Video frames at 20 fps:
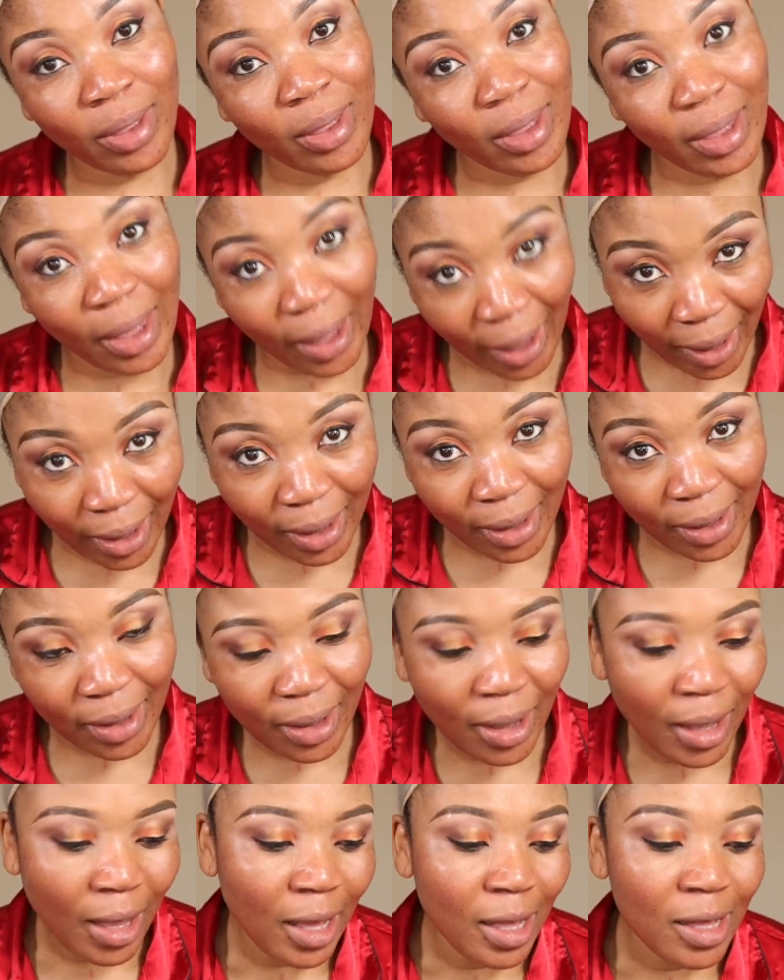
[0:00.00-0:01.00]
Okay,
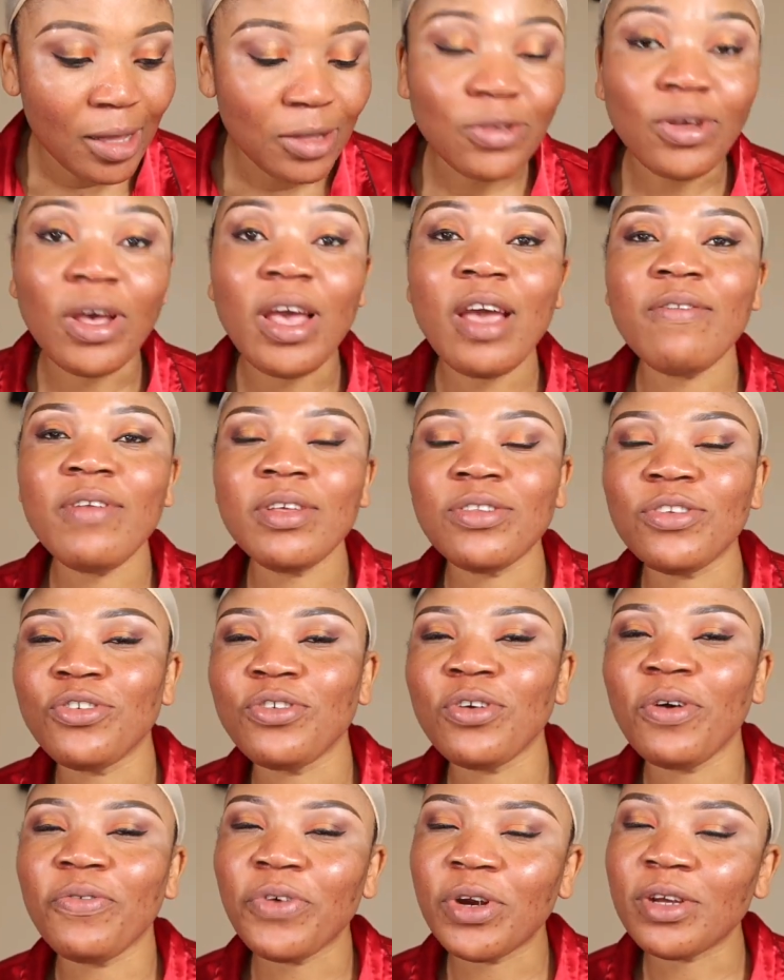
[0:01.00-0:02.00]
so if this is
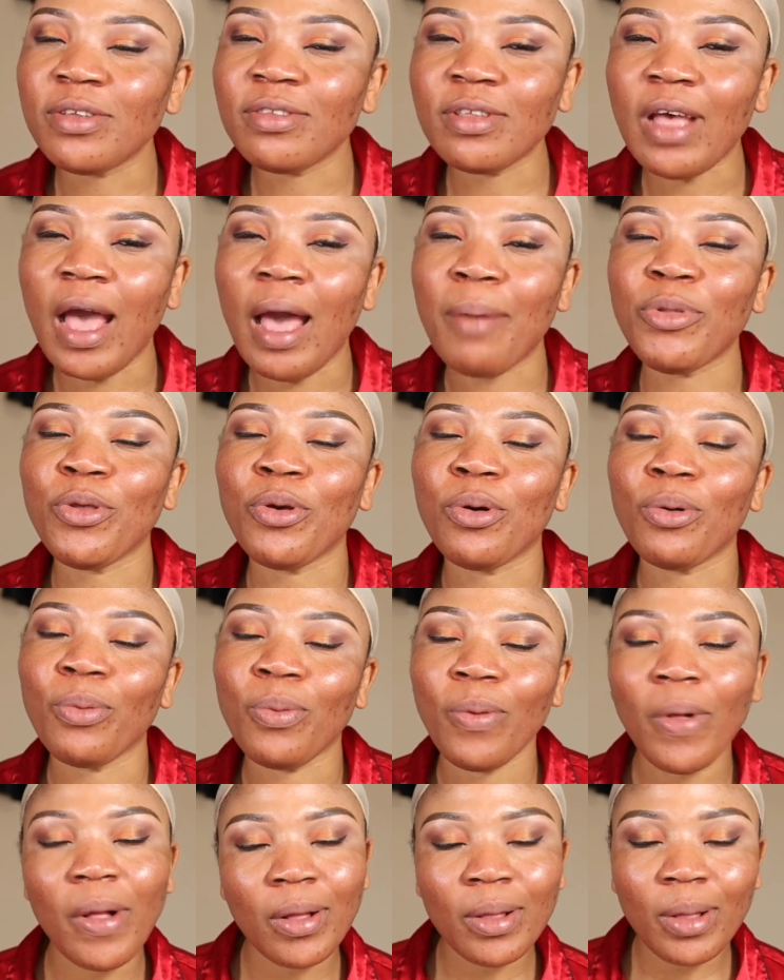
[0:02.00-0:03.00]
your first time, you're
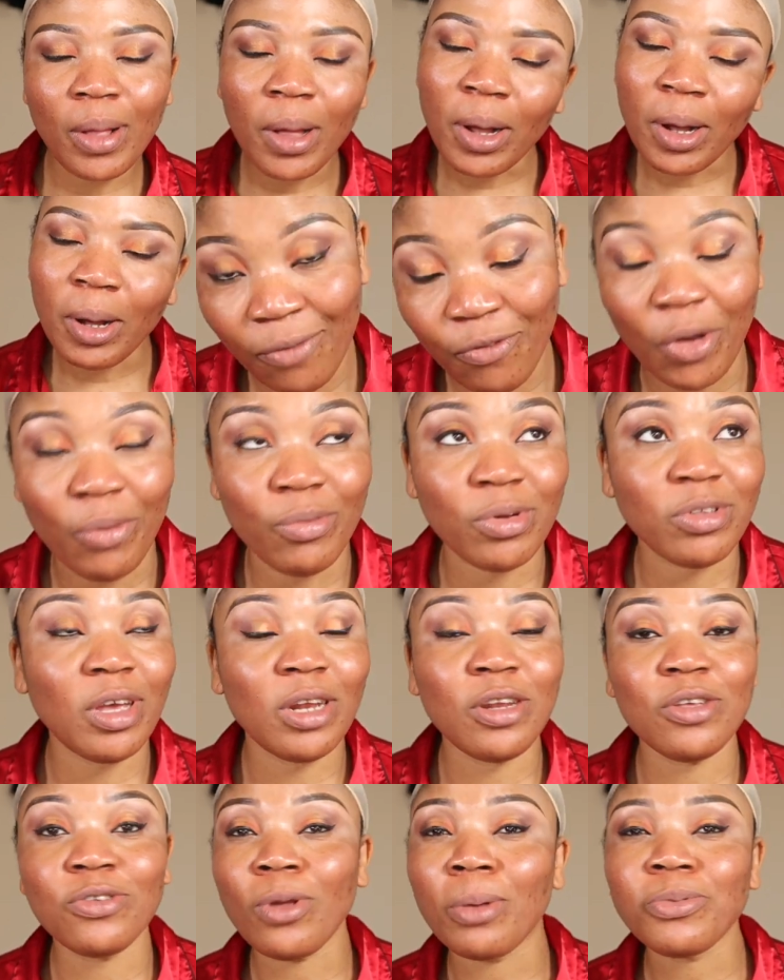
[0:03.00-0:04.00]
welcome. If you're a
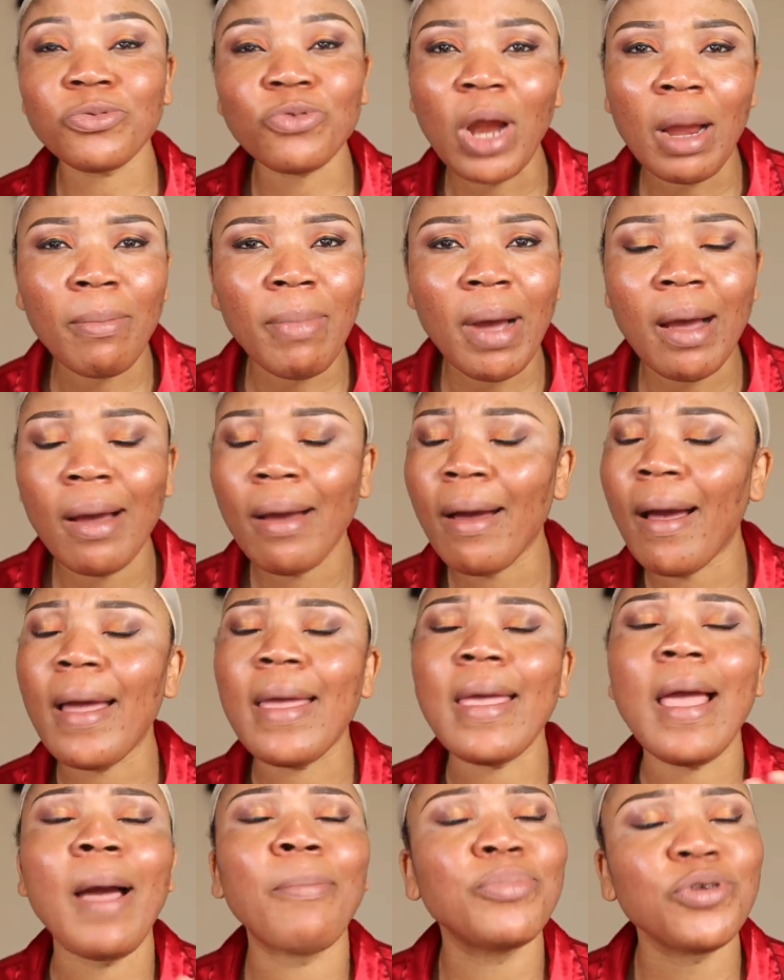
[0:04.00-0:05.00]
returning subscriber, I
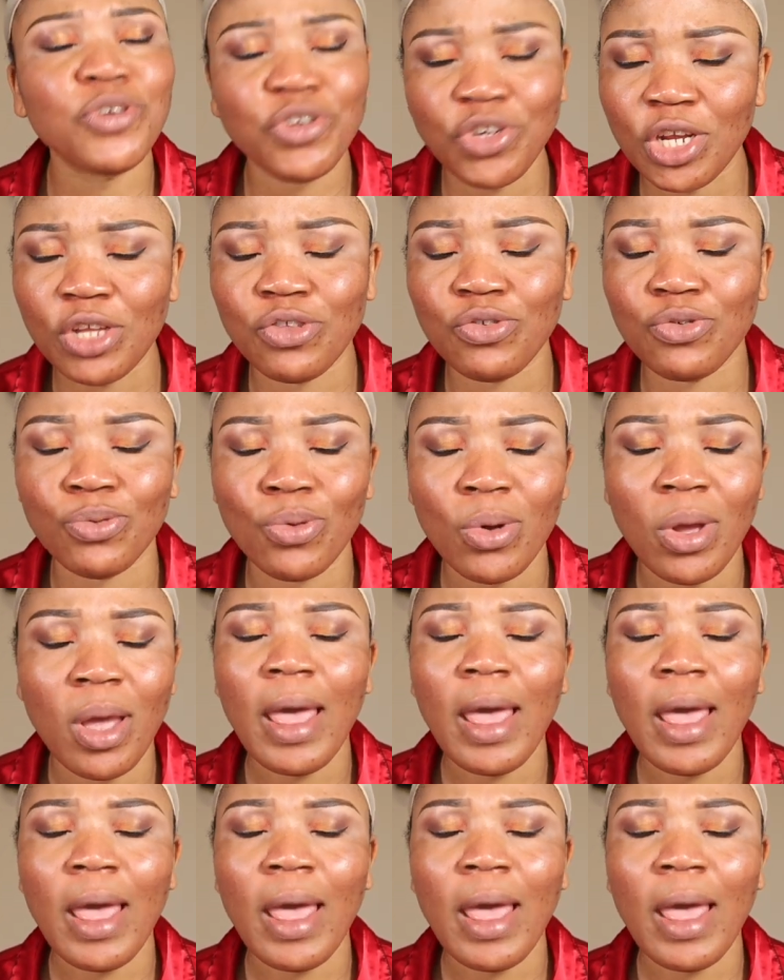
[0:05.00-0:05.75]
appreciate you.